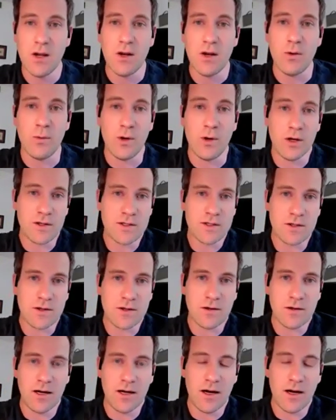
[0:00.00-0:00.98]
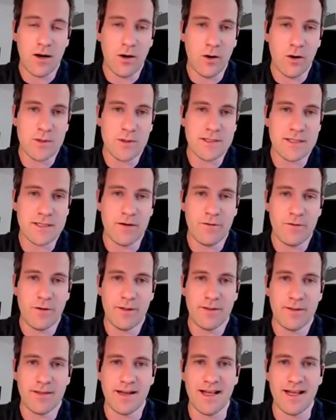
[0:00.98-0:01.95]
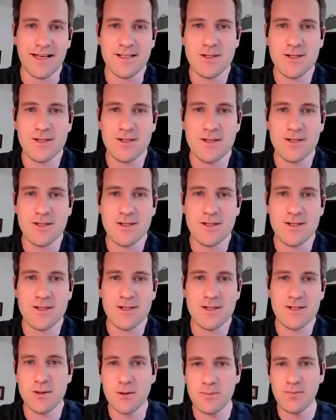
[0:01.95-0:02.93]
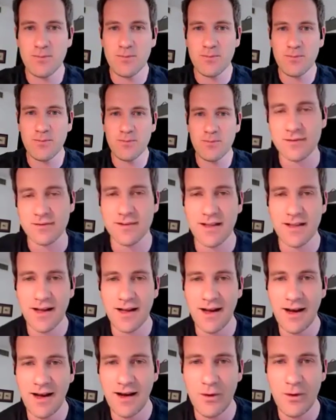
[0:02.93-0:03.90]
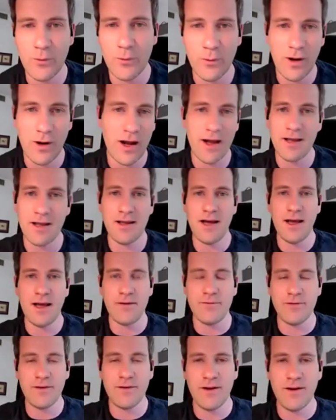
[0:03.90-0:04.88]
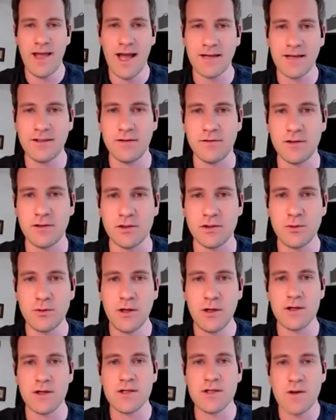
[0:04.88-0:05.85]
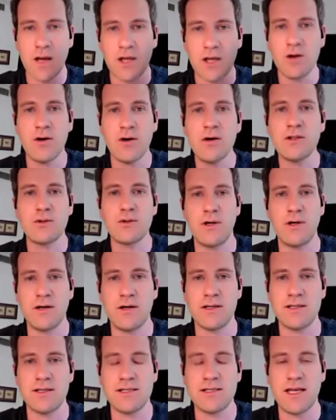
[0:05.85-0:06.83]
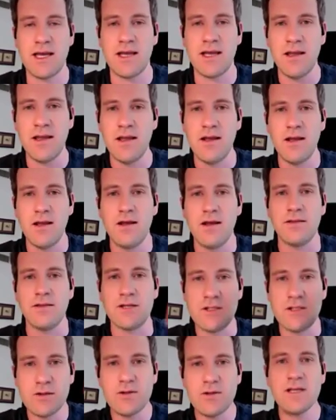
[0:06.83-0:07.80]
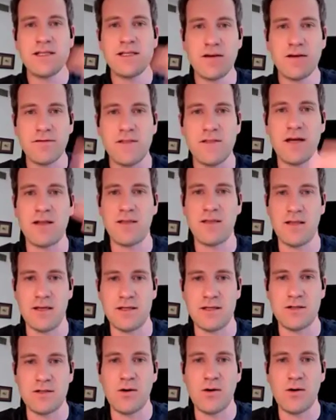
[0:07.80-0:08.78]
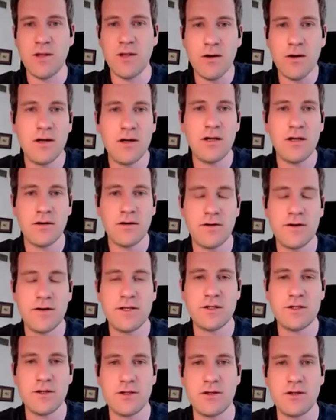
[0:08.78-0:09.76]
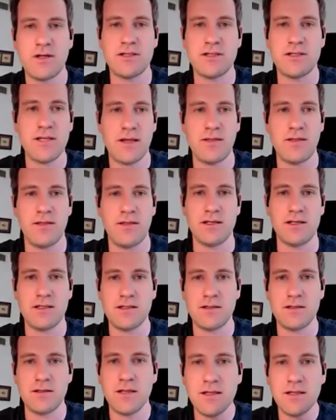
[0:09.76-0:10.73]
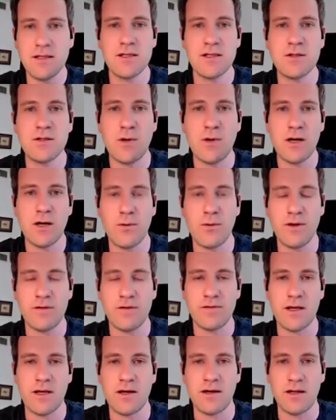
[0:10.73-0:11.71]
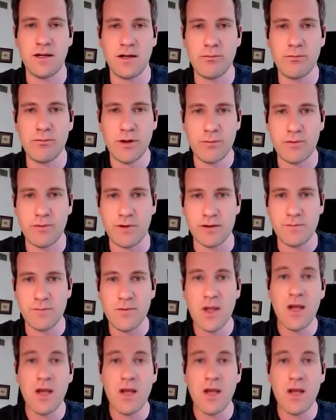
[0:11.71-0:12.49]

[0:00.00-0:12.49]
We also, almost everything that I do, I'm very active on Twitter. So I go on Twitter and say, the students have done this, or the early career researcher has done this. This is what we've done in a preprint.